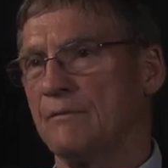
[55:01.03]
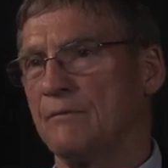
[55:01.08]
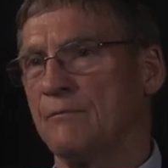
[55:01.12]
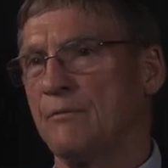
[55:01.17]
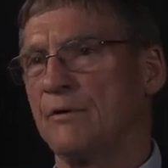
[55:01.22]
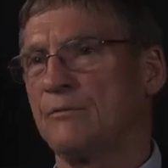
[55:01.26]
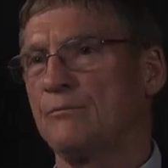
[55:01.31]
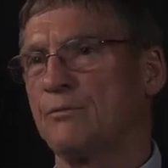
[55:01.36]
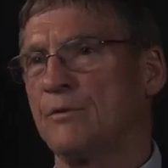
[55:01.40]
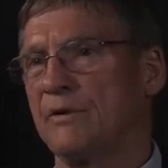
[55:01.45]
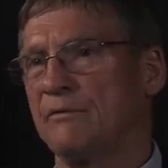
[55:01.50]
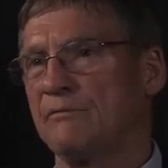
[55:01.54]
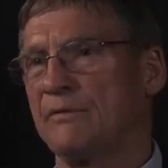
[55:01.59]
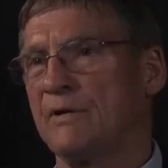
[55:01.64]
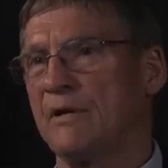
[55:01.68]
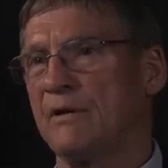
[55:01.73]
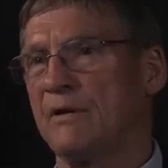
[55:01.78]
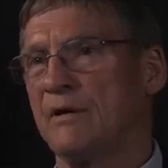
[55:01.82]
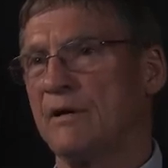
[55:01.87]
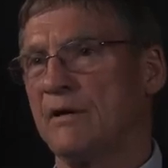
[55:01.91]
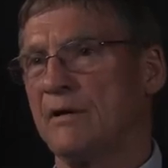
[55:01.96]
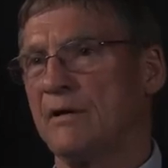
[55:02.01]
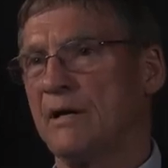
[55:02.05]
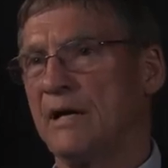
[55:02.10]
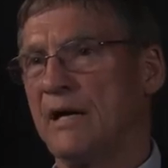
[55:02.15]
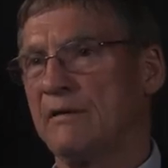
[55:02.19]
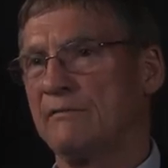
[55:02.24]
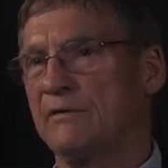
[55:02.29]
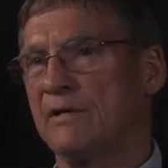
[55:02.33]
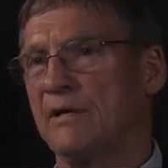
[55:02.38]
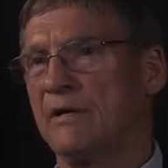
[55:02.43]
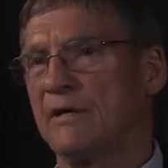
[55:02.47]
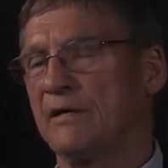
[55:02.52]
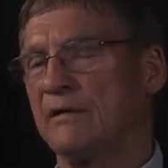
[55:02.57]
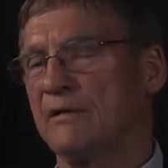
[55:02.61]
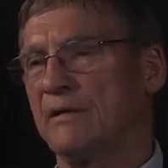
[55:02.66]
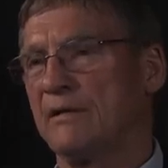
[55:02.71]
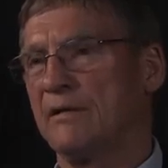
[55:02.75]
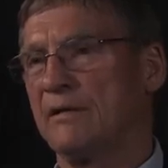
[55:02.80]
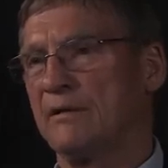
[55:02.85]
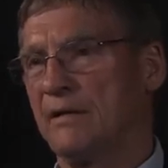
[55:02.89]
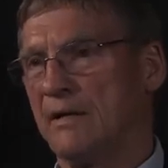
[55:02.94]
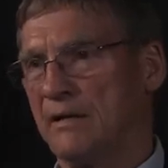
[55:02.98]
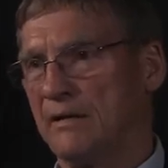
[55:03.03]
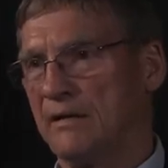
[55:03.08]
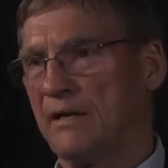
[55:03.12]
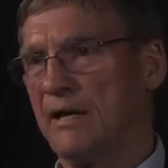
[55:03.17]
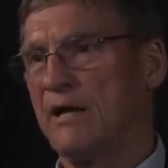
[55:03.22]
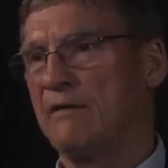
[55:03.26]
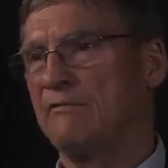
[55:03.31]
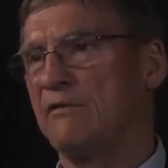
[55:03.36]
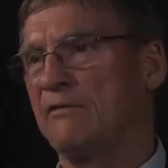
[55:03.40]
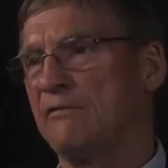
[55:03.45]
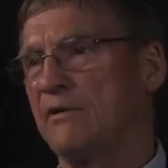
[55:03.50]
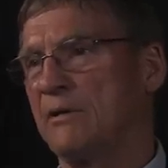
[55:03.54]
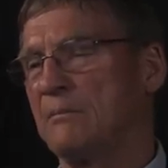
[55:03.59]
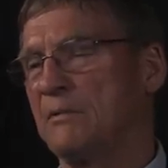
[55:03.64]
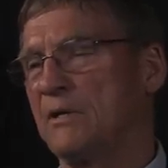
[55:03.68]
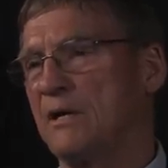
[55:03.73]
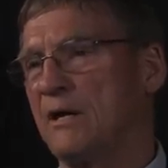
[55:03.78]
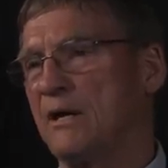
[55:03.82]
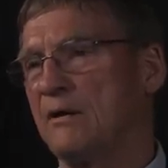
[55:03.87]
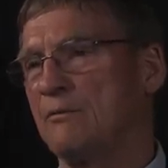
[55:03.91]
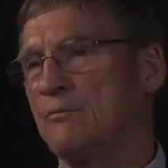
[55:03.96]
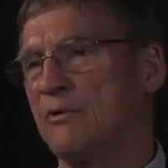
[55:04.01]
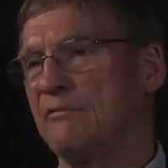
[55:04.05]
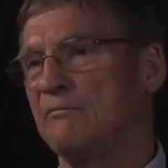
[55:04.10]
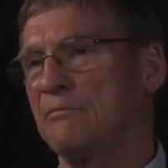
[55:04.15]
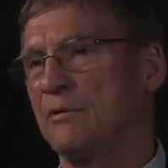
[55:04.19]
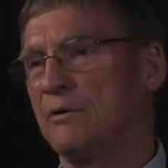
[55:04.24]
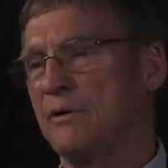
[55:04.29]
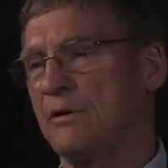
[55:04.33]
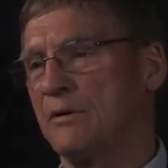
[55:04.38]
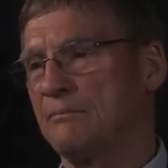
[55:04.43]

what we've do, uh, have done in the A V V B A. We put